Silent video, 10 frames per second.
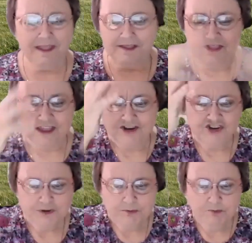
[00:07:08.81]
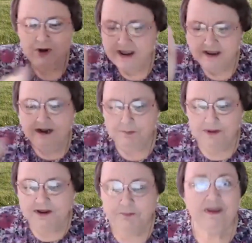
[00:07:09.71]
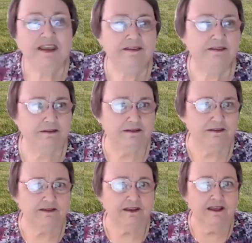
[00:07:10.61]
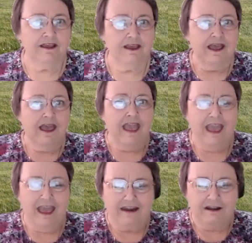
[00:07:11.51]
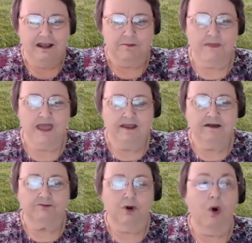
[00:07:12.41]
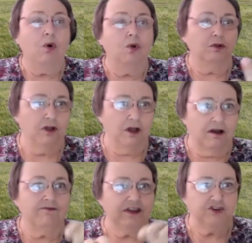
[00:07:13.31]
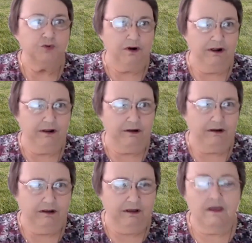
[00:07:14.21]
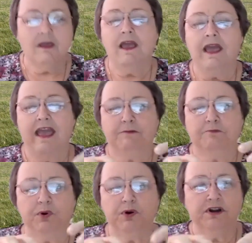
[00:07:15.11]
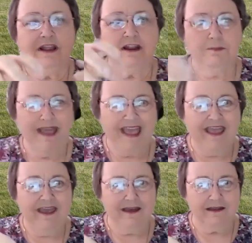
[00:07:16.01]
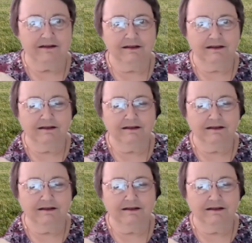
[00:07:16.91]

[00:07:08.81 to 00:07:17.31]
And then she would break it up into pieces and make a roll of each one and put it in a pan